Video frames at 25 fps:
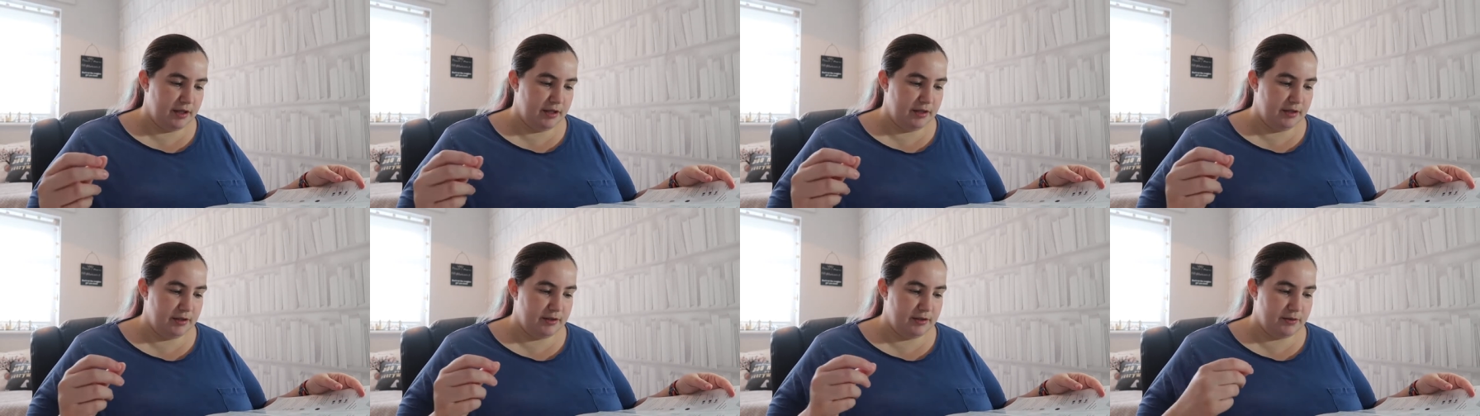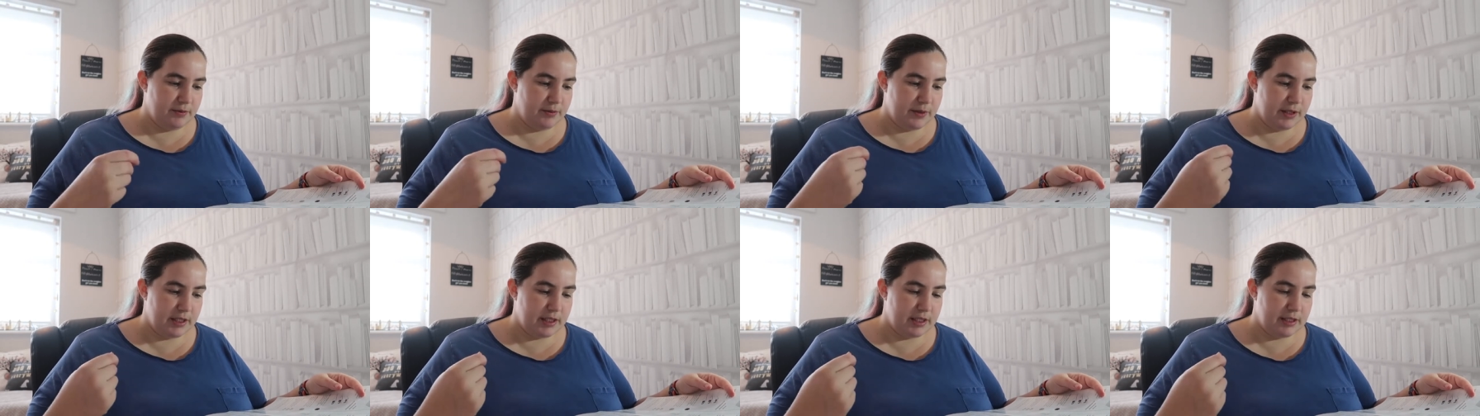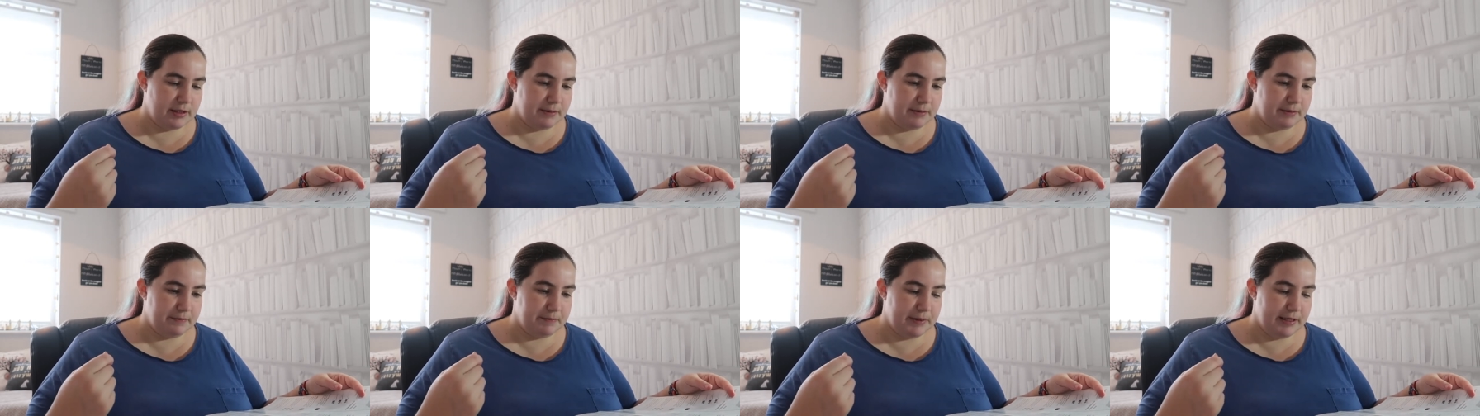the
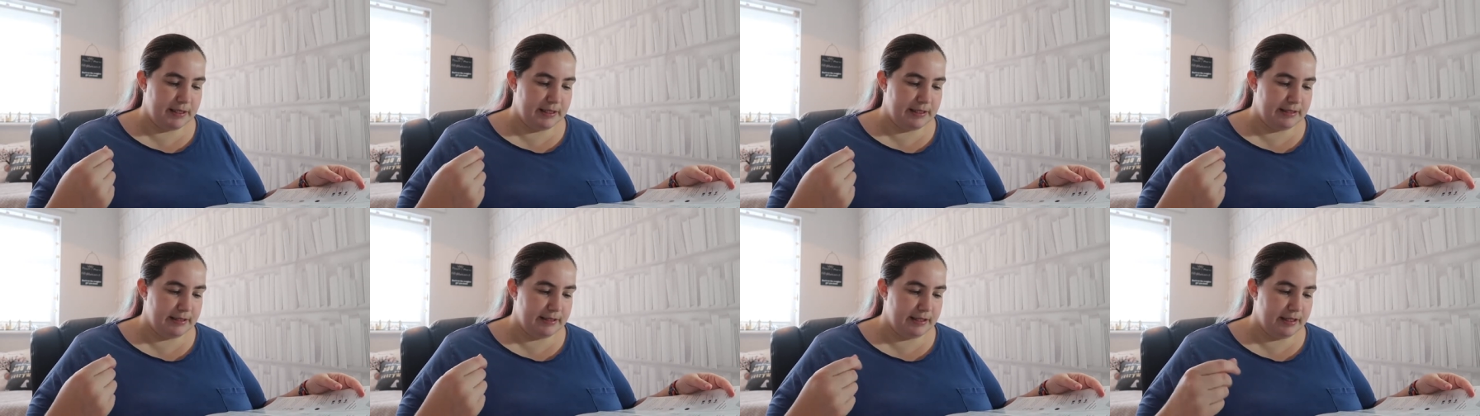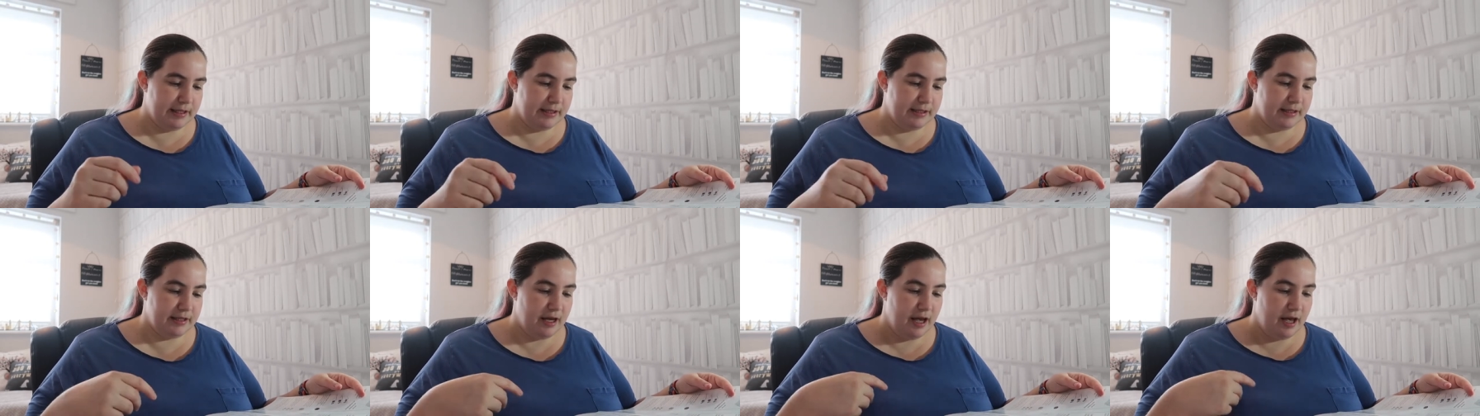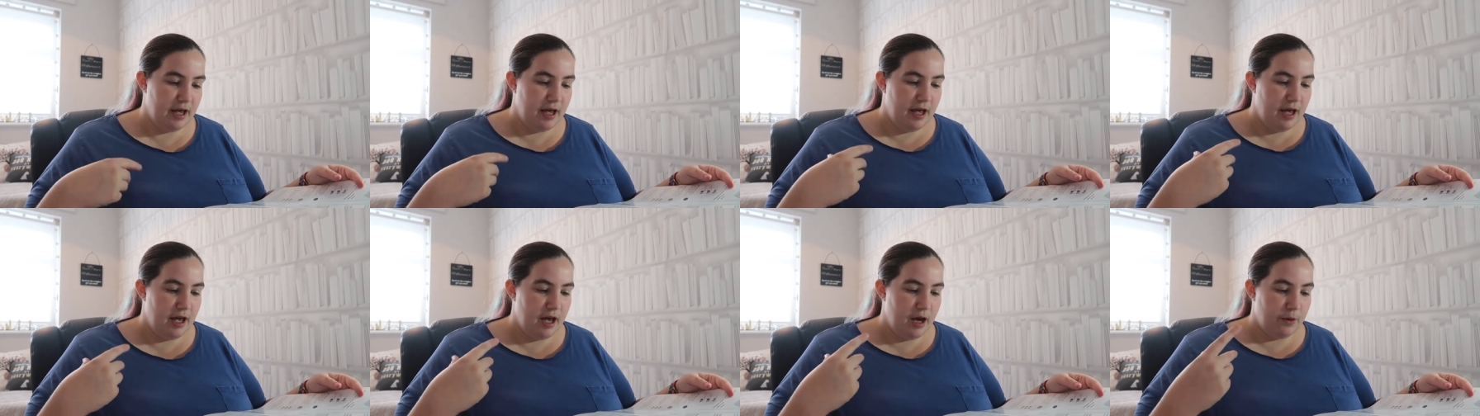switch pieces,
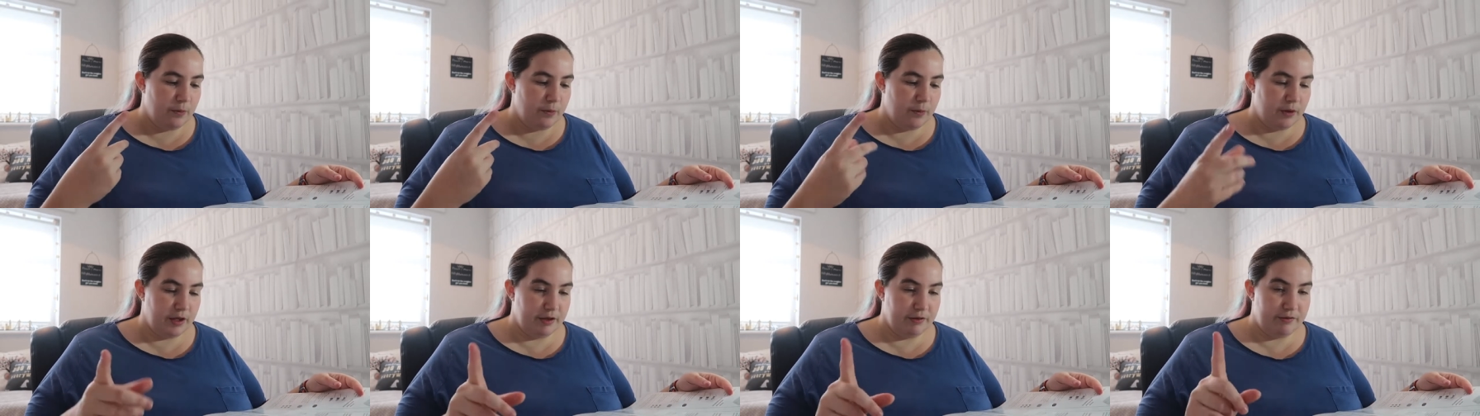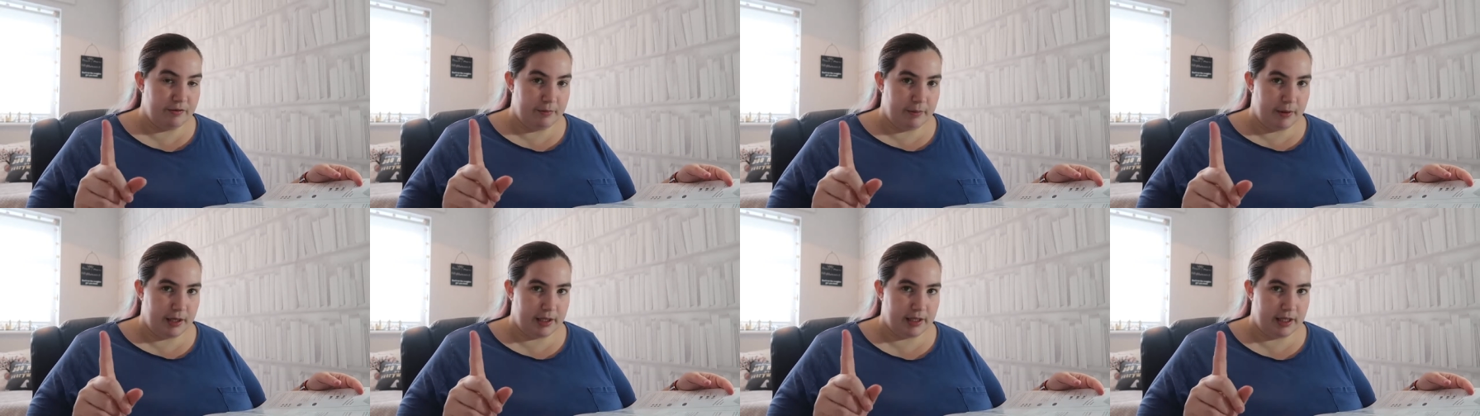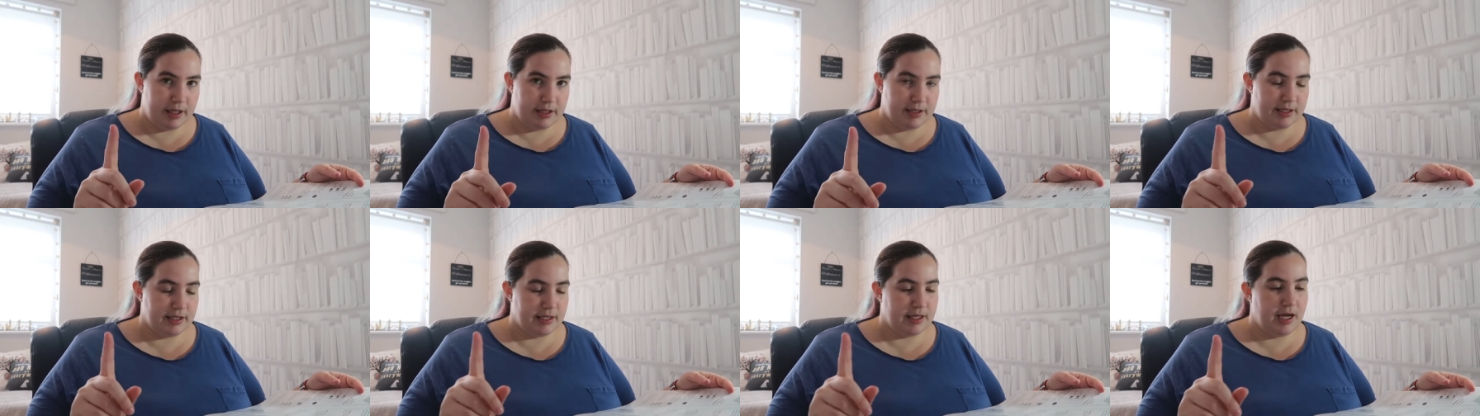one of the
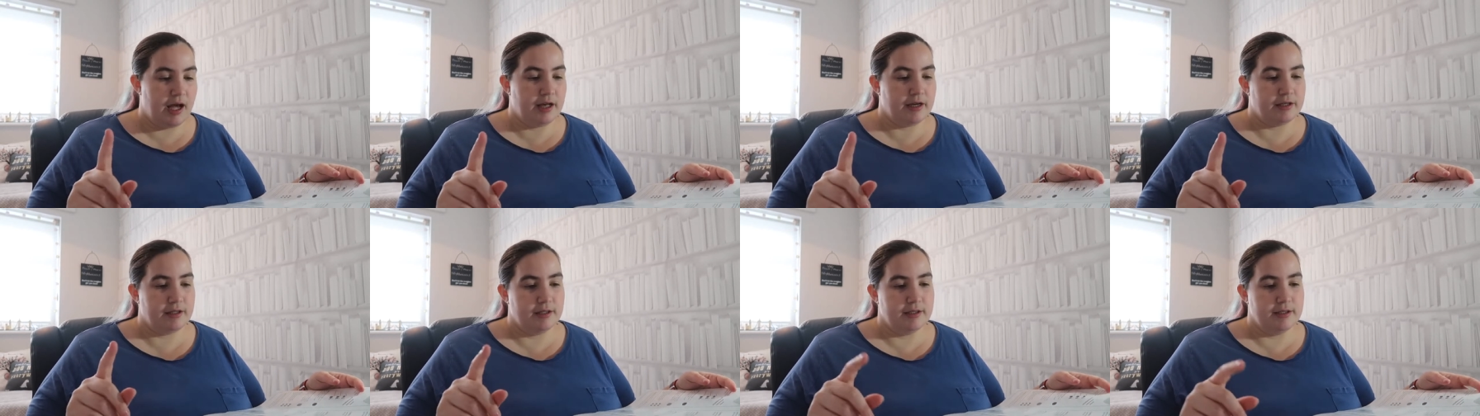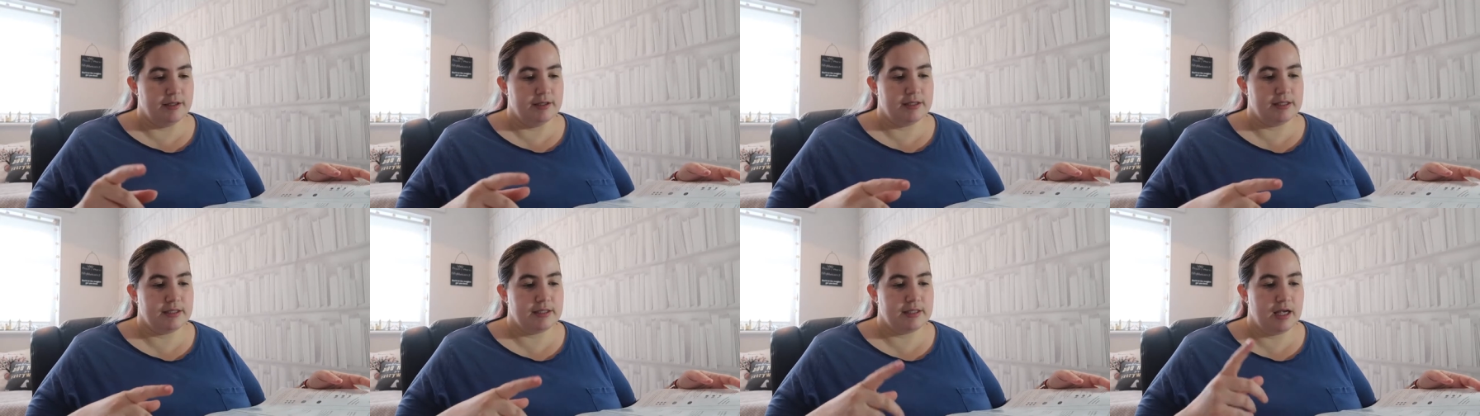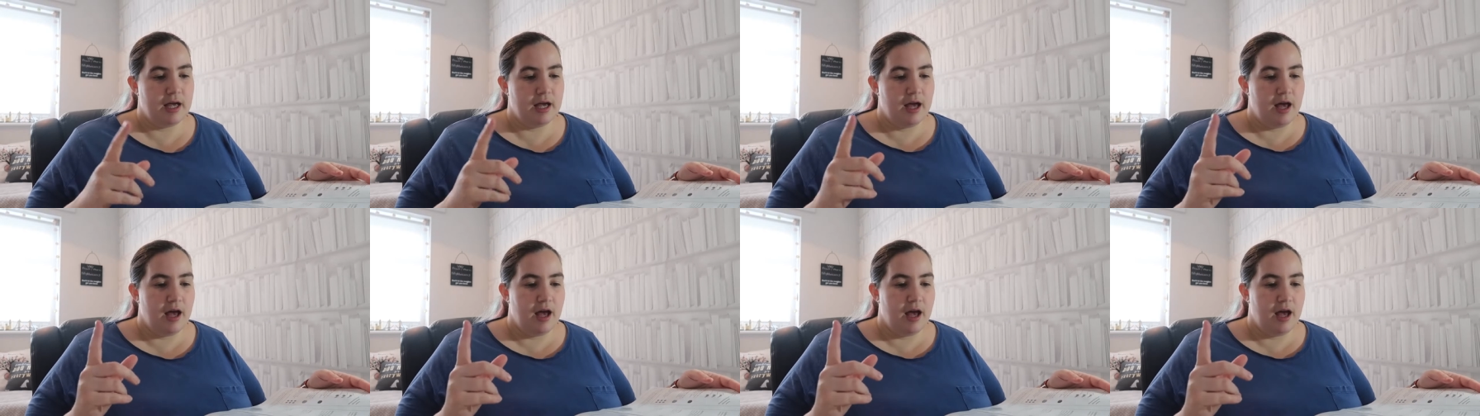magnetic cannons,